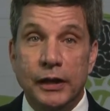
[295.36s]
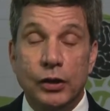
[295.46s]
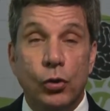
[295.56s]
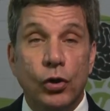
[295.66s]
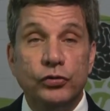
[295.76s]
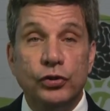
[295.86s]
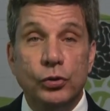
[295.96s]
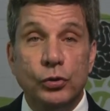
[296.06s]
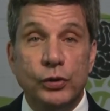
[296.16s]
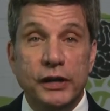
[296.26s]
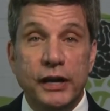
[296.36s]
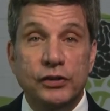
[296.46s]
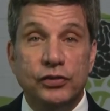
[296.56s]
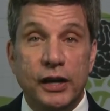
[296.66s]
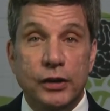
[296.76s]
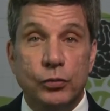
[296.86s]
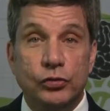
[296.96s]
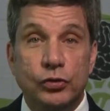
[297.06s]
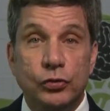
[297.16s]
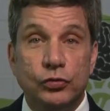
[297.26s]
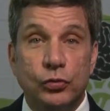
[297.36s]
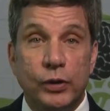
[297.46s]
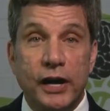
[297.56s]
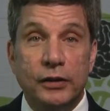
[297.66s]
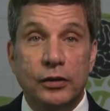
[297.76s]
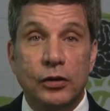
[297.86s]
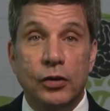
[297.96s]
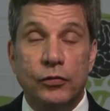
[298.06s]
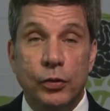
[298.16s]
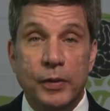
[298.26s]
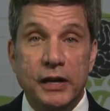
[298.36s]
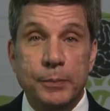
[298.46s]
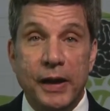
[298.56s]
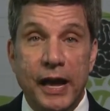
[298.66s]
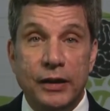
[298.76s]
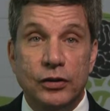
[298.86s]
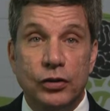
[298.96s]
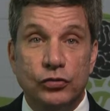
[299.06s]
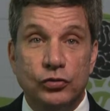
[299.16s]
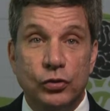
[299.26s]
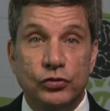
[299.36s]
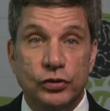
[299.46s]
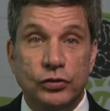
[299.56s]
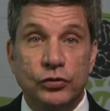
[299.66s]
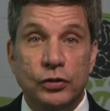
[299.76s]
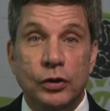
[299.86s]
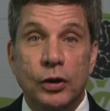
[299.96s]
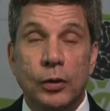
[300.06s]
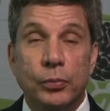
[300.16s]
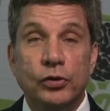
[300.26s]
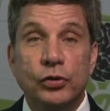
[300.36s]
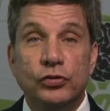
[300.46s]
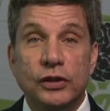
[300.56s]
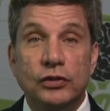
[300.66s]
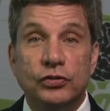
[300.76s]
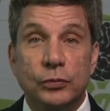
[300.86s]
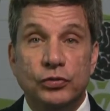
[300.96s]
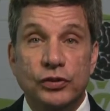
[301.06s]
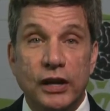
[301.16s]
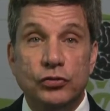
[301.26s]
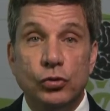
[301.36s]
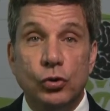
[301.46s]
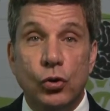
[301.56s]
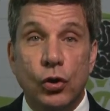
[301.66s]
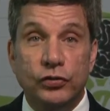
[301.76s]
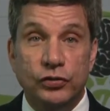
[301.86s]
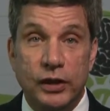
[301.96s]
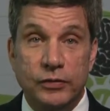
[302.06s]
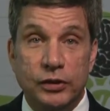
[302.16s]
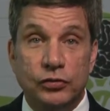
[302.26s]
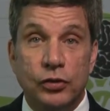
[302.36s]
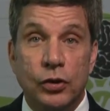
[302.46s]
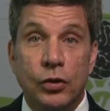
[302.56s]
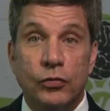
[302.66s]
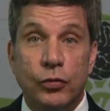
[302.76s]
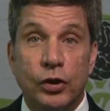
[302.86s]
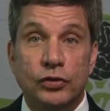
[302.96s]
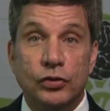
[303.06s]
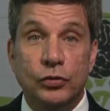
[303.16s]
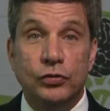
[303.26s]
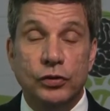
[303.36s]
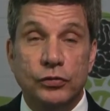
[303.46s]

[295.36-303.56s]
It also creates a reduced threat for many patent assertions, producing substantial cost savings for accused